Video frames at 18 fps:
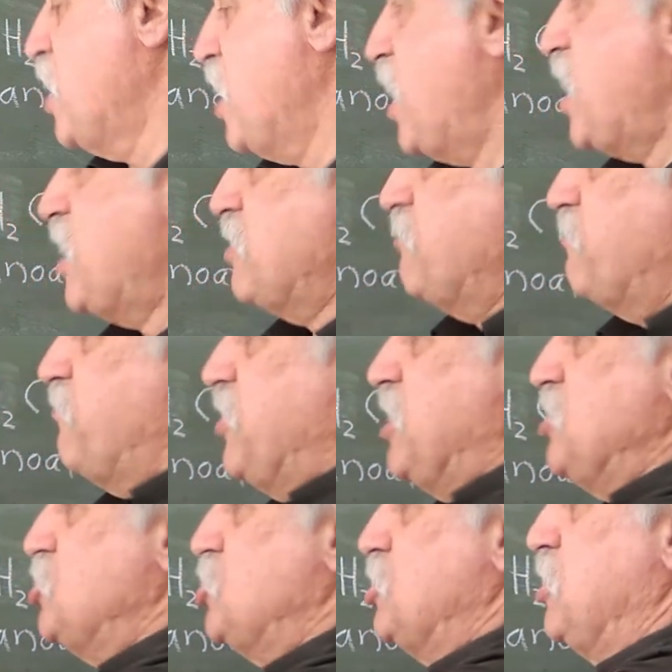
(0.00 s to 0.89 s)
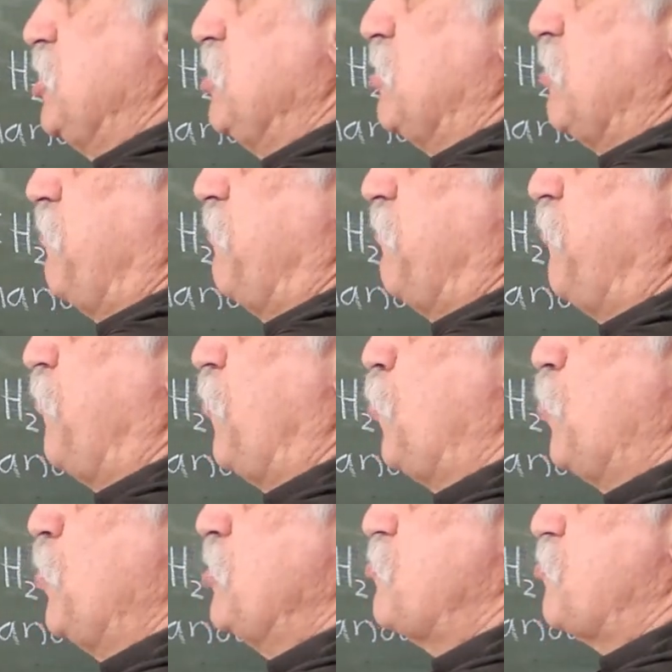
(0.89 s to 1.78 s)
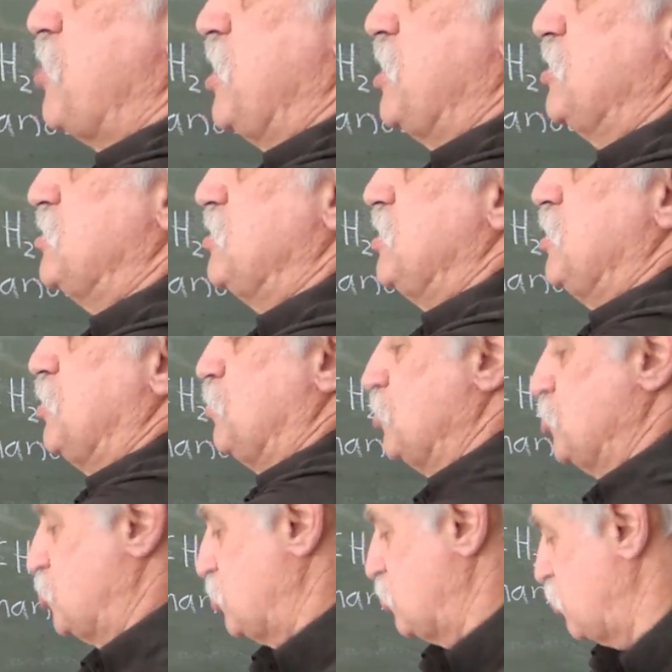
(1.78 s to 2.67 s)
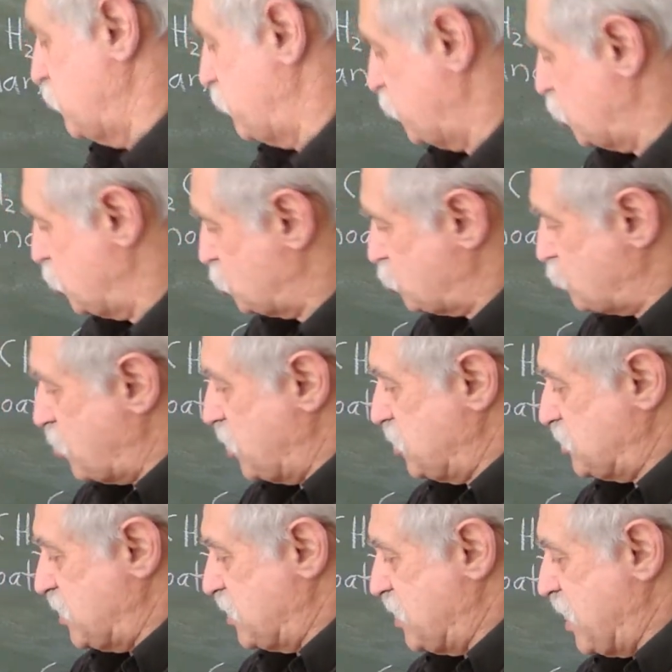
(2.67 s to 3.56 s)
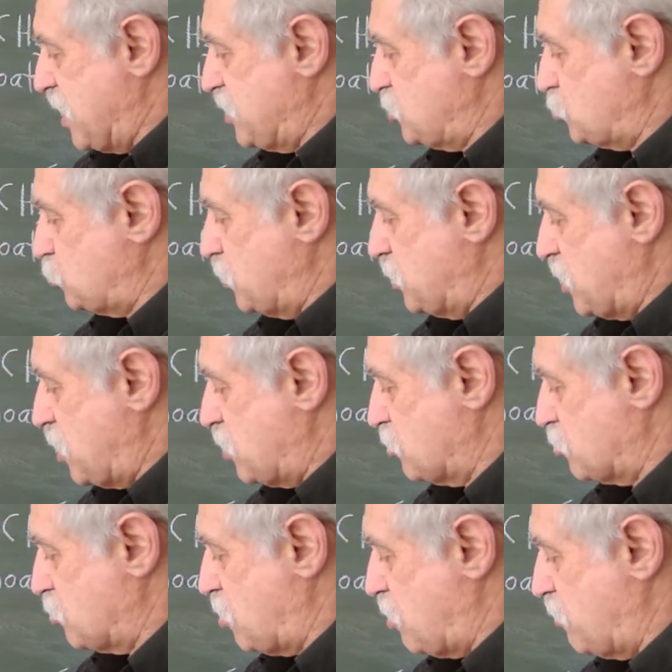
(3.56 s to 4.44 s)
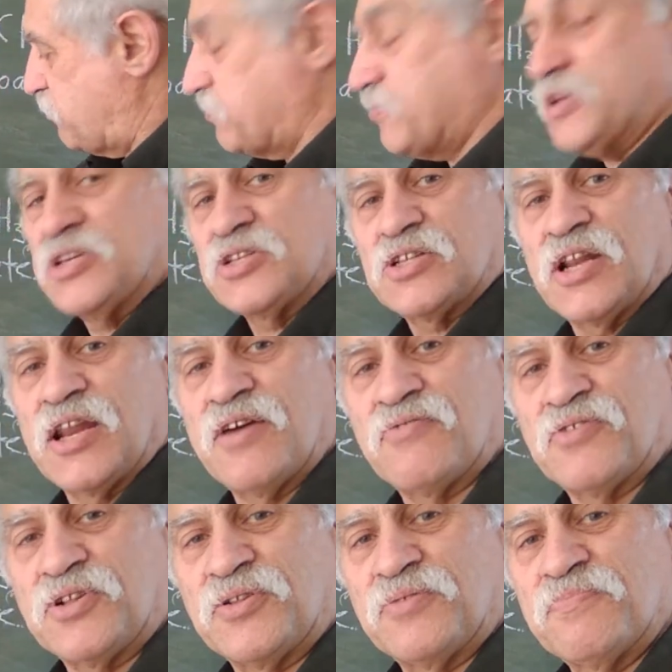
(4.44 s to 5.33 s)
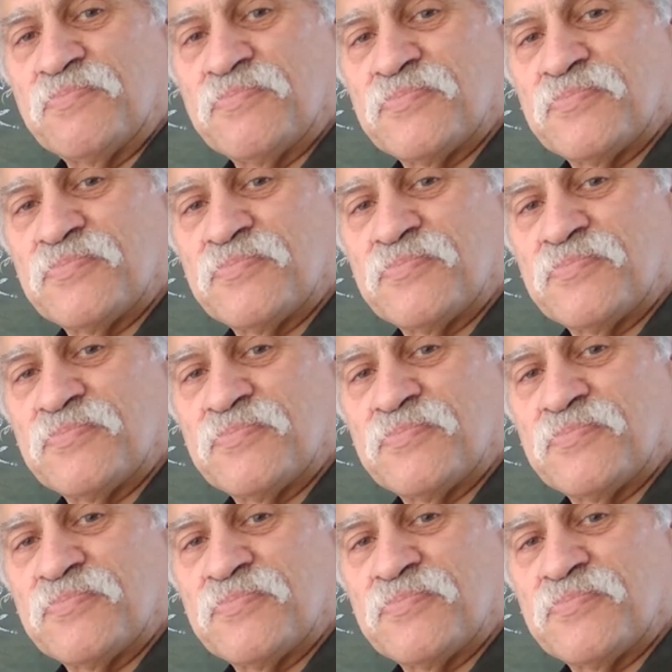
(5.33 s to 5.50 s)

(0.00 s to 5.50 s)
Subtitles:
And eventually the forward rate equals the reverse rate, and that is when our graph is level.